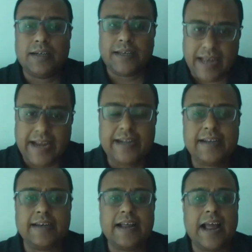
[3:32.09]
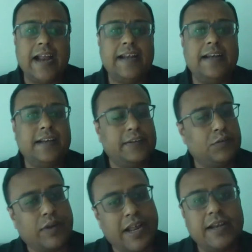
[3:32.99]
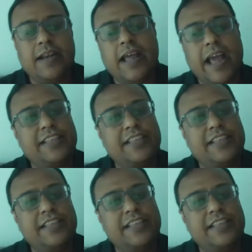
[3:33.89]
delight, and you can